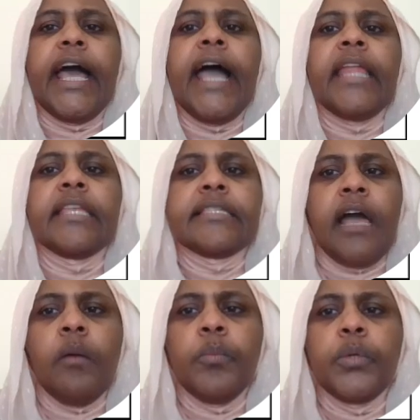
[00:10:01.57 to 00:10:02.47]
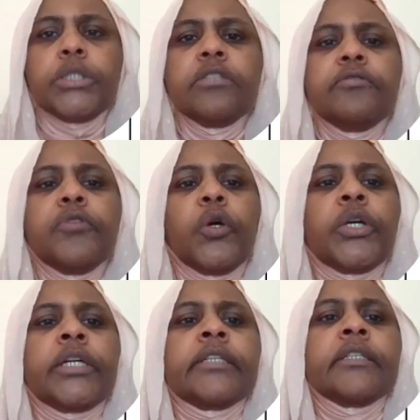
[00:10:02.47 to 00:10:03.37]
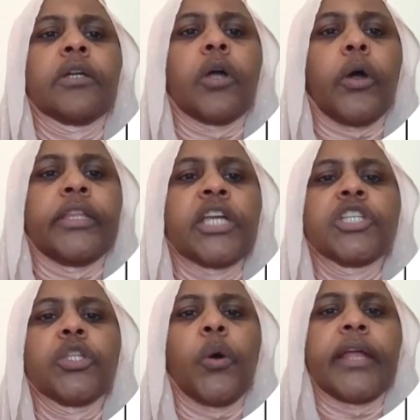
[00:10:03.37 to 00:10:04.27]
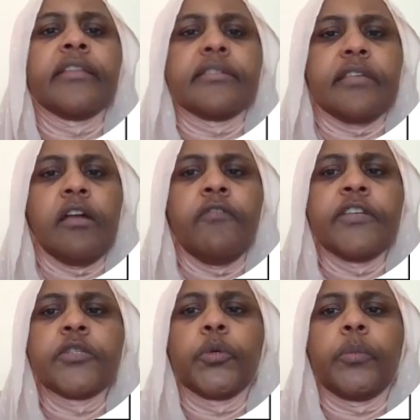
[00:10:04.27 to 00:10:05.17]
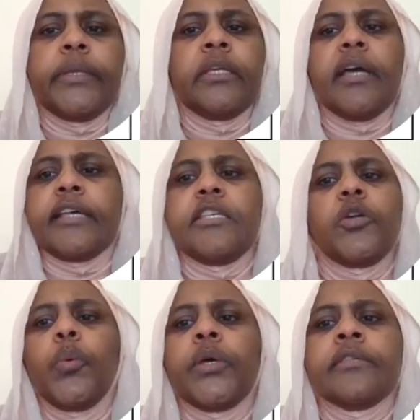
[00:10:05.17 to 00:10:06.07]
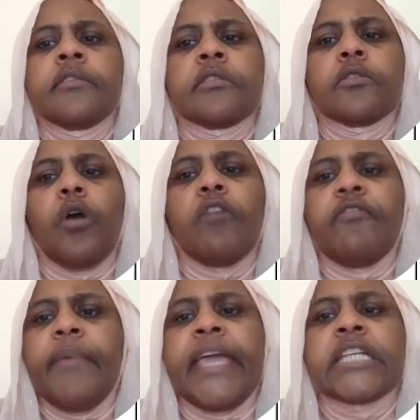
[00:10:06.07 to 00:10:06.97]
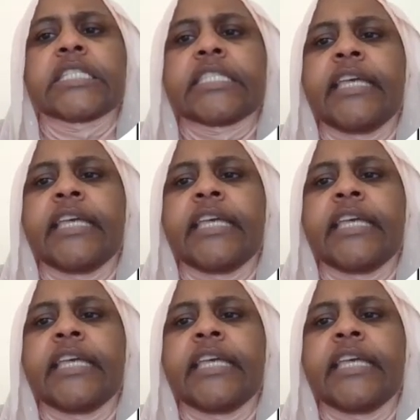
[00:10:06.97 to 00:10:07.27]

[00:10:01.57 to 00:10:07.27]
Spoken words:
An example for connection-oriented service would be a sequence of pages